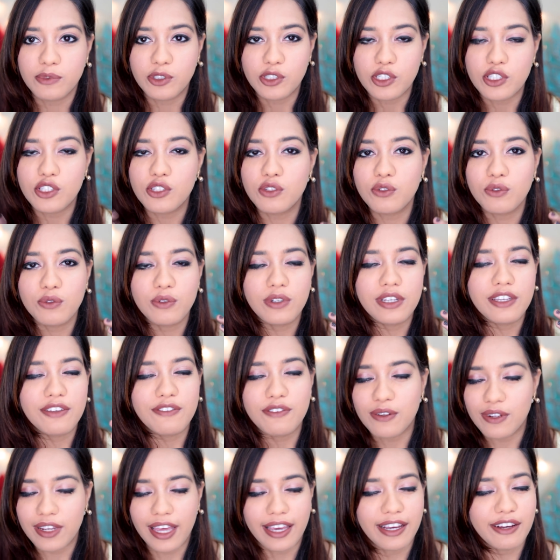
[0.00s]
Just to
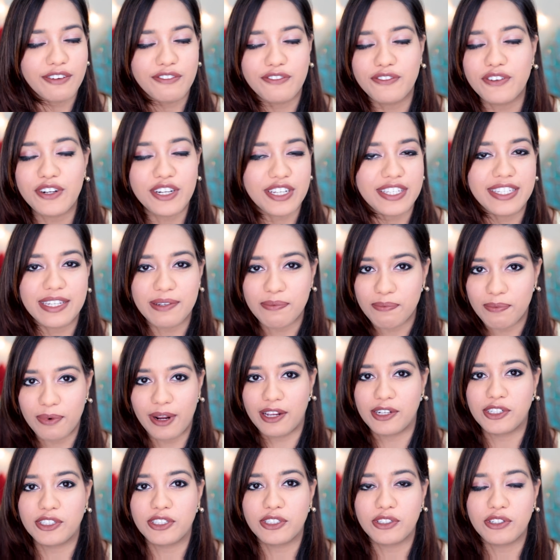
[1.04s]
give you like a first
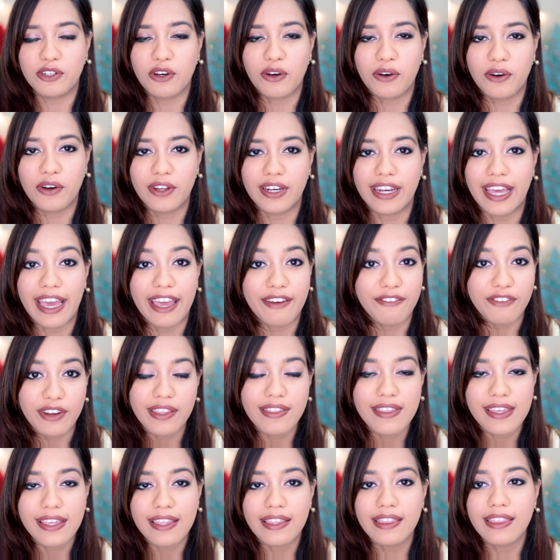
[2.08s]
impression on
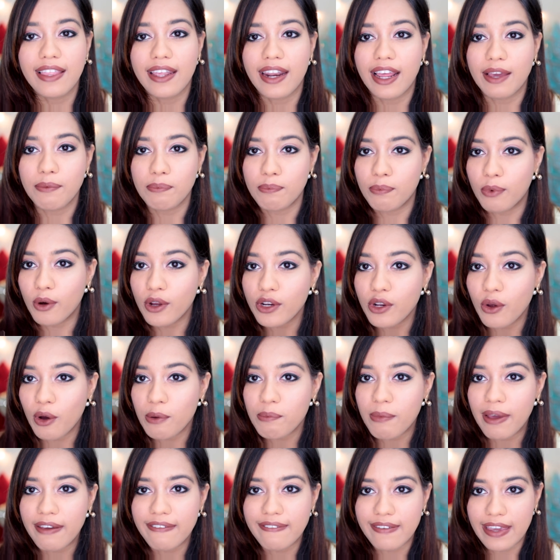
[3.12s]
everything that I put
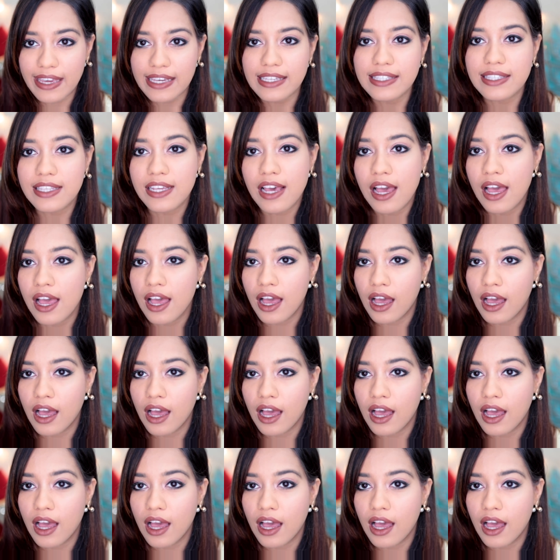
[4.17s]
on my face.